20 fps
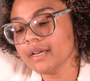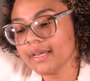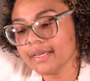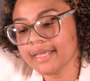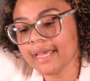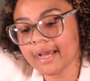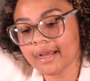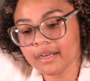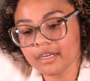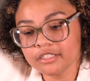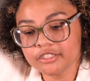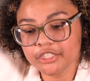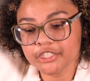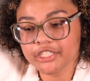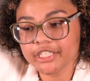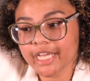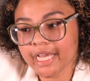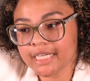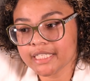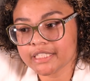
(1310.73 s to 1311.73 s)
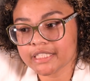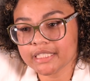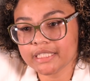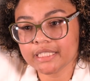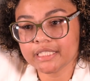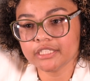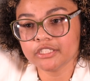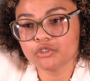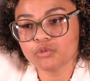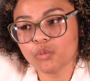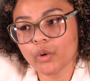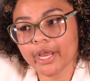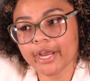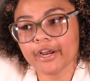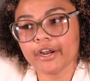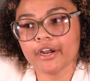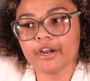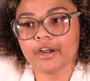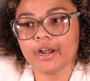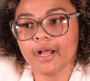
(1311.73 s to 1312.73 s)
Yeah, adjudication is
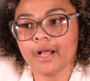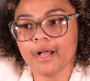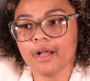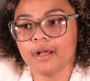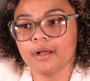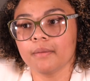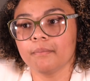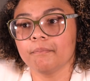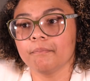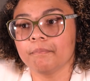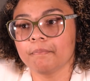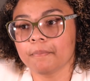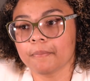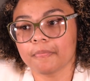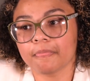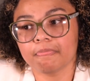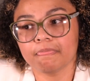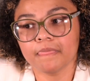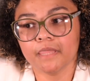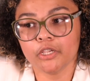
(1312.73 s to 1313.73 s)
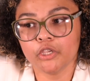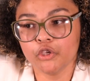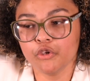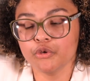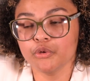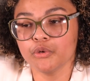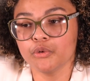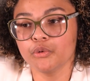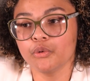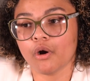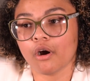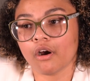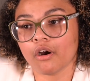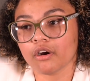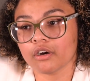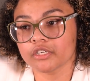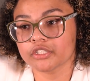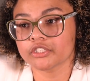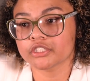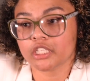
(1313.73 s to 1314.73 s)
where you
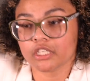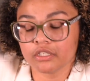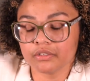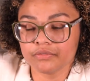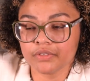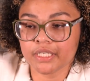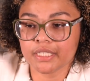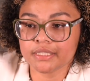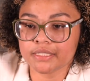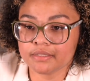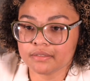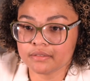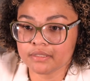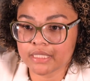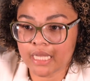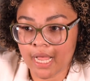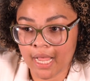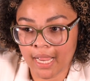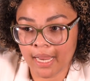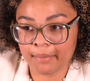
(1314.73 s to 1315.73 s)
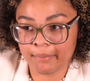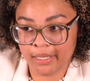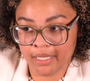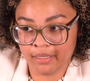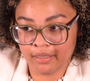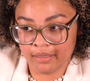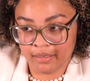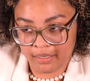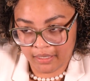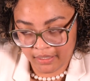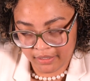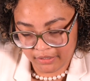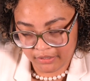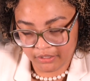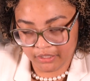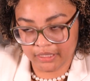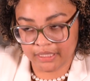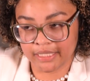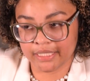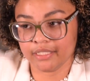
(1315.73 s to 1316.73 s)
are serving time
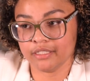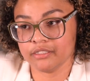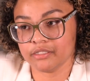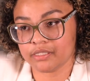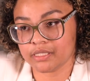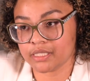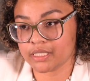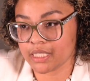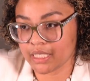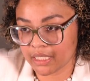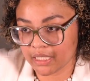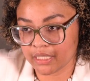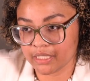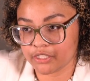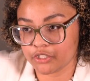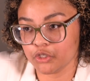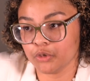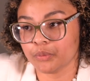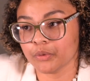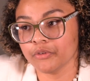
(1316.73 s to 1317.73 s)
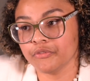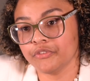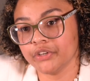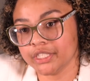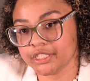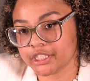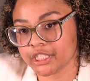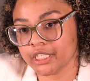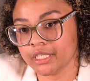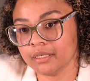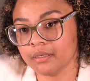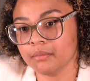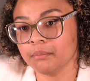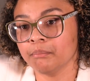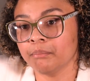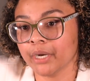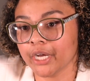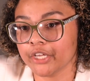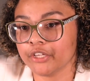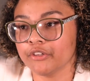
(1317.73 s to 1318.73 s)
under DOC
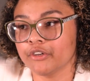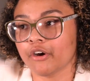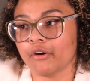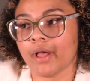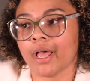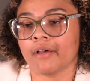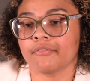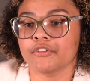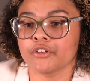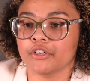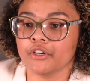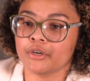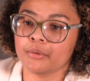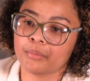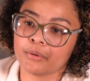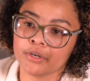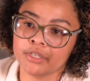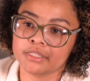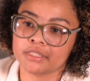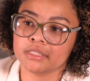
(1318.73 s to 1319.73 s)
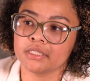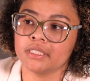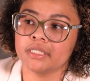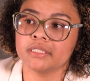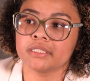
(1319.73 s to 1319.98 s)
supervision, but you don't have to go to prison.